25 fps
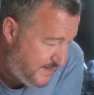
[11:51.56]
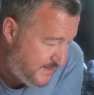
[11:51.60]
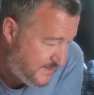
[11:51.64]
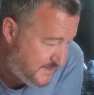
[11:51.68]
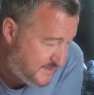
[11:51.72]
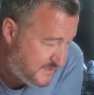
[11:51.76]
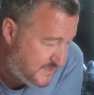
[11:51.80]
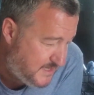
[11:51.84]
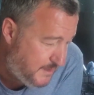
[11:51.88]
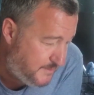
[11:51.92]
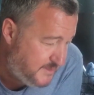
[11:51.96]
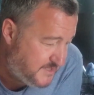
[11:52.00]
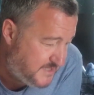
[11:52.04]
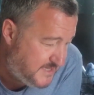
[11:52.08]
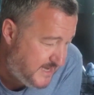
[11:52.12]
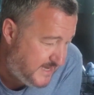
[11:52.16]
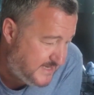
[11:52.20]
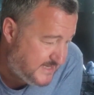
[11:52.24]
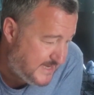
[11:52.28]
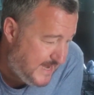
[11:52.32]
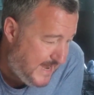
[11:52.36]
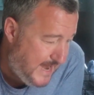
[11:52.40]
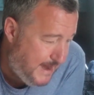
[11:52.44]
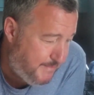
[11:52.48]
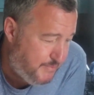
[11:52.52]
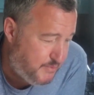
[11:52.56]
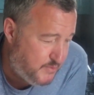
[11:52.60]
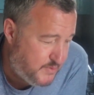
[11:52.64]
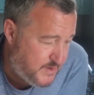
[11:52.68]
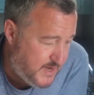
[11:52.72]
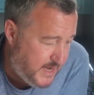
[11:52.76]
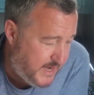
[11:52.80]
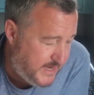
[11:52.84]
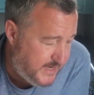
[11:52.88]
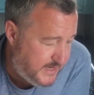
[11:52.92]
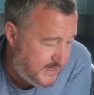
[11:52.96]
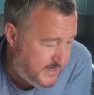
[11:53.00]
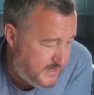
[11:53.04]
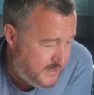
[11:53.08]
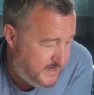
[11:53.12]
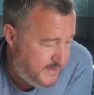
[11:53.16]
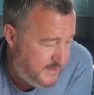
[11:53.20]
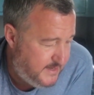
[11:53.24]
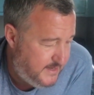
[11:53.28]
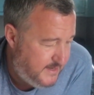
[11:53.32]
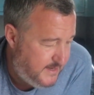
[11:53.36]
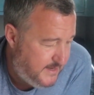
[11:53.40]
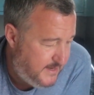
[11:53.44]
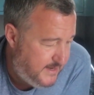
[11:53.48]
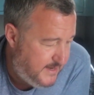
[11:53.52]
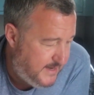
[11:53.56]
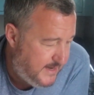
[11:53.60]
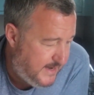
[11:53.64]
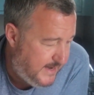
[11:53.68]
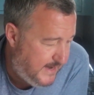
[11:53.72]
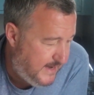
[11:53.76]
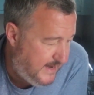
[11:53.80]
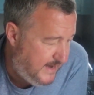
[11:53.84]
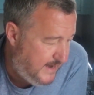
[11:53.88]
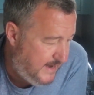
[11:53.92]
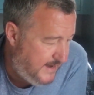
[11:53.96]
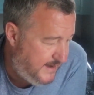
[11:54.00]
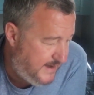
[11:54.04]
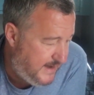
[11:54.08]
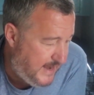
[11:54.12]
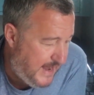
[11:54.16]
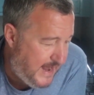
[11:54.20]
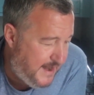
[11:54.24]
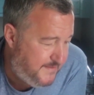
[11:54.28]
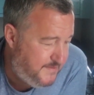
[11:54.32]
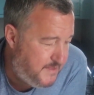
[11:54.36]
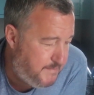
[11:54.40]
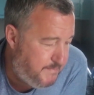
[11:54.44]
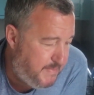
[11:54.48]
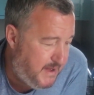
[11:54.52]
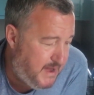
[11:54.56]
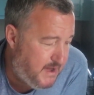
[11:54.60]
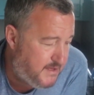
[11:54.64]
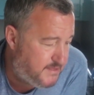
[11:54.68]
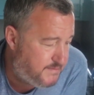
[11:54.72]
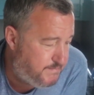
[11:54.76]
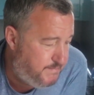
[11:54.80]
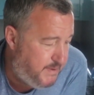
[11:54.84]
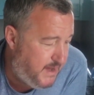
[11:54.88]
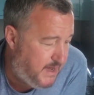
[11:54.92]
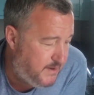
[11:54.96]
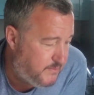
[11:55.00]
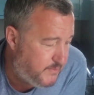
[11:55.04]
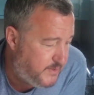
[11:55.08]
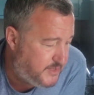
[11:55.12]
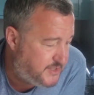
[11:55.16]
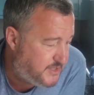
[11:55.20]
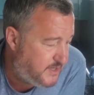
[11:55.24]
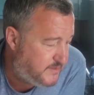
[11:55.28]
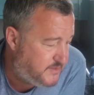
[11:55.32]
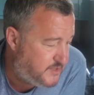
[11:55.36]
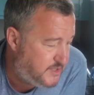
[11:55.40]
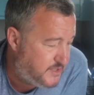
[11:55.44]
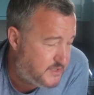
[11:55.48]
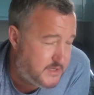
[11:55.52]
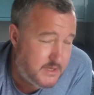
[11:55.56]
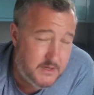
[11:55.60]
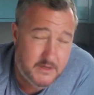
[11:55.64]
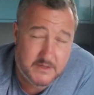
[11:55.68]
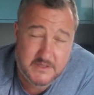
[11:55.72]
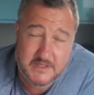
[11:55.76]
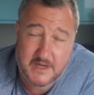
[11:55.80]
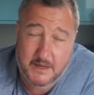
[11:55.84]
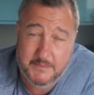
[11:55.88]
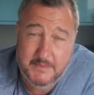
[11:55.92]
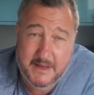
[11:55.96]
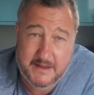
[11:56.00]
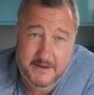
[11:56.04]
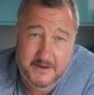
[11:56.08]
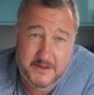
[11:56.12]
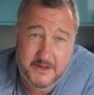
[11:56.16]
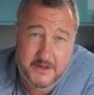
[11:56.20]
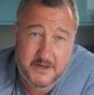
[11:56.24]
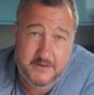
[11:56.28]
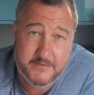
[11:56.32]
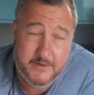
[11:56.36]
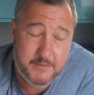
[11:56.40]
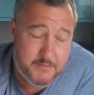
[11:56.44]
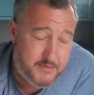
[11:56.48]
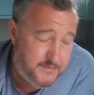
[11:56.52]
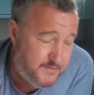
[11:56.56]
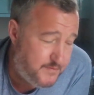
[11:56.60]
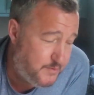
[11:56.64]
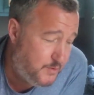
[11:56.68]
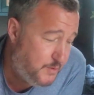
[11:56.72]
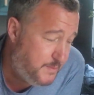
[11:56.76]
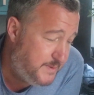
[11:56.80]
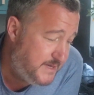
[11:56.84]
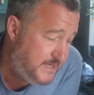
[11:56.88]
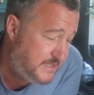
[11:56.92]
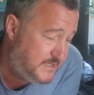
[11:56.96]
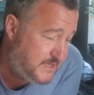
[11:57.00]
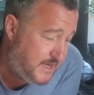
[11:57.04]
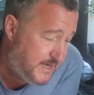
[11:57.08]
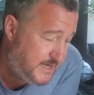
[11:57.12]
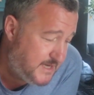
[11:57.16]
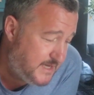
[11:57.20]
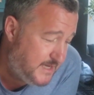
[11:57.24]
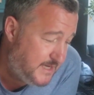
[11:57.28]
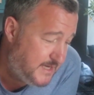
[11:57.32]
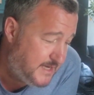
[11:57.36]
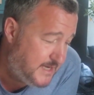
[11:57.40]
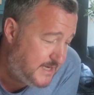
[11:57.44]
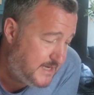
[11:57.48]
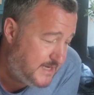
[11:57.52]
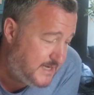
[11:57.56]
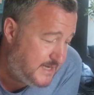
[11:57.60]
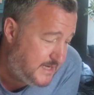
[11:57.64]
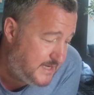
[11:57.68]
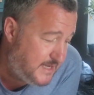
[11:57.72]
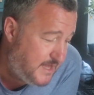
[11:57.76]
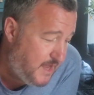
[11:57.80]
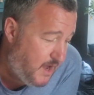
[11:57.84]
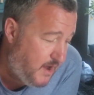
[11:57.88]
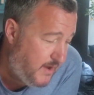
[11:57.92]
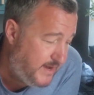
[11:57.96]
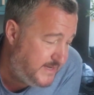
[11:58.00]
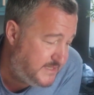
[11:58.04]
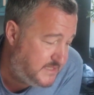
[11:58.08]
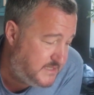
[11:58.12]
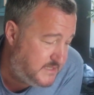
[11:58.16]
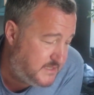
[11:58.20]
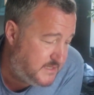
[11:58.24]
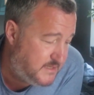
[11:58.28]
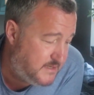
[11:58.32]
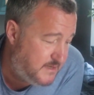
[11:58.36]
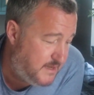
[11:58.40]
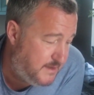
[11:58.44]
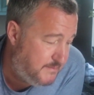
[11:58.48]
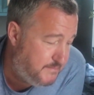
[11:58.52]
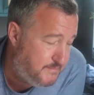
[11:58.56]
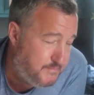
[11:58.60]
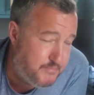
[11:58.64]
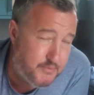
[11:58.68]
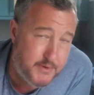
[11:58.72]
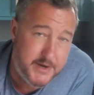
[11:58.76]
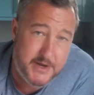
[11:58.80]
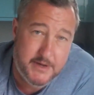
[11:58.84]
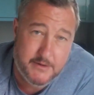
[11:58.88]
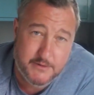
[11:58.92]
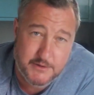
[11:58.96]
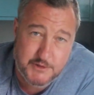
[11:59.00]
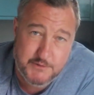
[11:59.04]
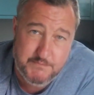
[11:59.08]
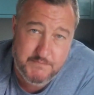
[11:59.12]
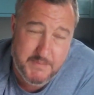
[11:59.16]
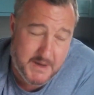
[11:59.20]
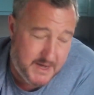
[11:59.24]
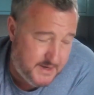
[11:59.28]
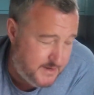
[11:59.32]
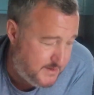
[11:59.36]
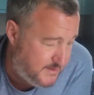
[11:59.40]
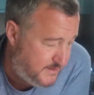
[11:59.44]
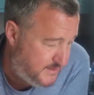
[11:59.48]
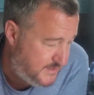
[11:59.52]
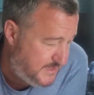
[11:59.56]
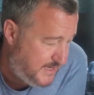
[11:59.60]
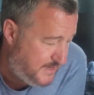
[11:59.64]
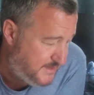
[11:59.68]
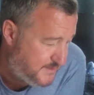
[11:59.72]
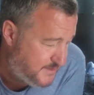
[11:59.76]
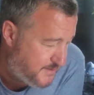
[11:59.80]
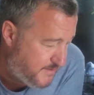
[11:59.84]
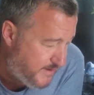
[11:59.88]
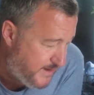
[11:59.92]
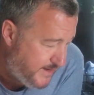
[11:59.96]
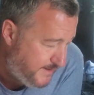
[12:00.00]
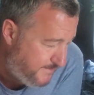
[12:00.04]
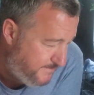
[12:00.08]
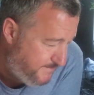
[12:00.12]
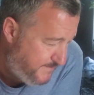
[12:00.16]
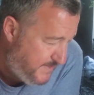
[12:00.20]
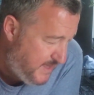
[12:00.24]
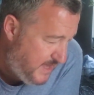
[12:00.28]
Somerset apple cake and the Bath bun, which I just looked up, hadn't heard of it before, but it's like a iced brioche bun. Sounds great.